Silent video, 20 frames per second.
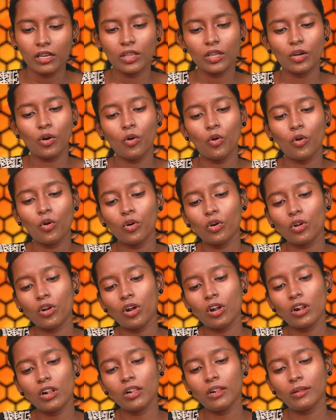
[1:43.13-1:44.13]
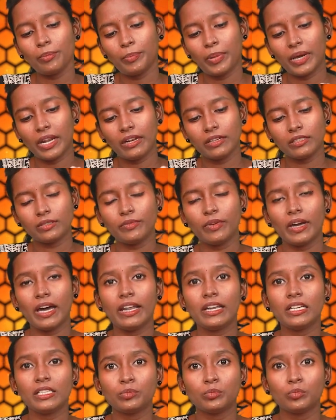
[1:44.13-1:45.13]
The overall pen is
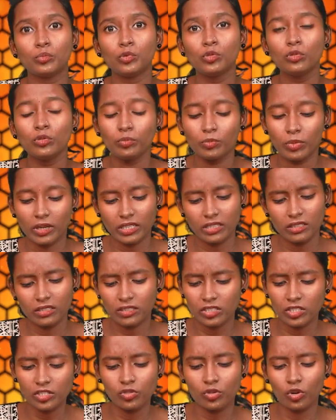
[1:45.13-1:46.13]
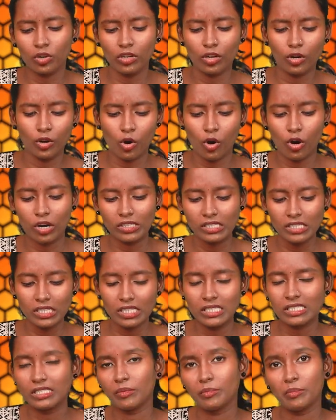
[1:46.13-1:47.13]
very smooth, but this is not glossy,
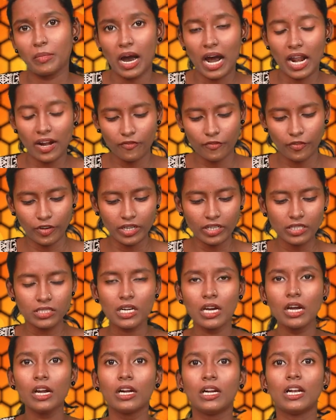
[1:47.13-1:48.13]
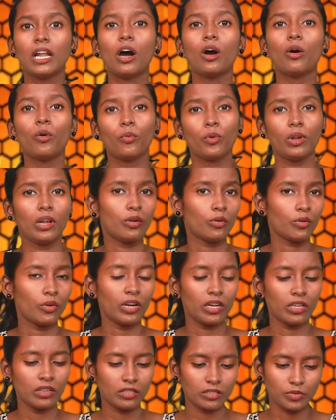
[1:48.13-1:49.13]
it's a matte finish. Now we'll look
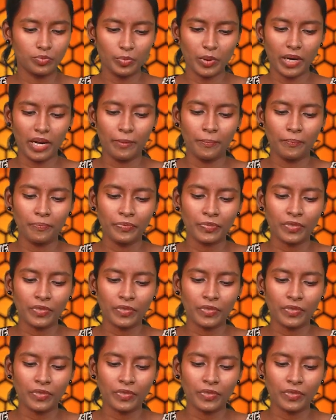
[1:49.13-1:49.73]
into this pen.